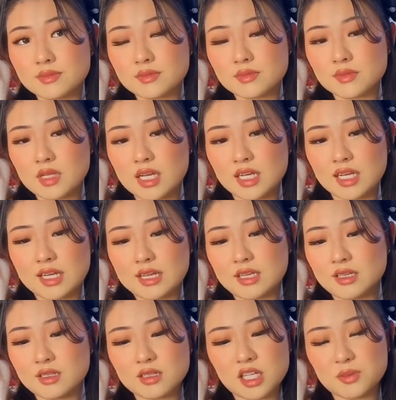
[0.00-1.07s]

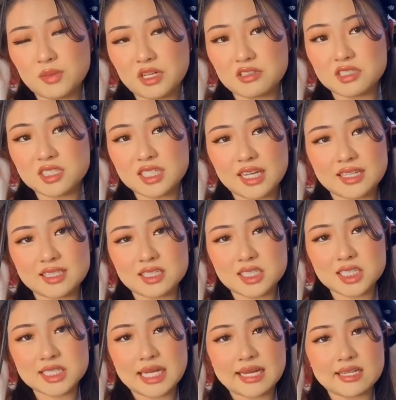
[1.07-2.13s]
Again, about 10
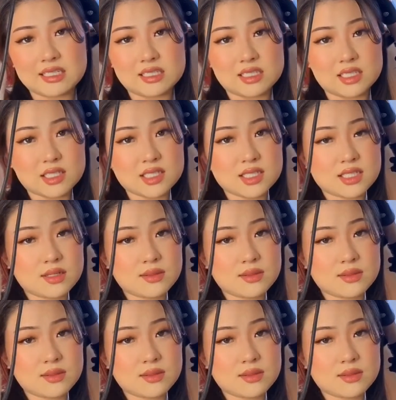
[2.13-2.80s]
seconds.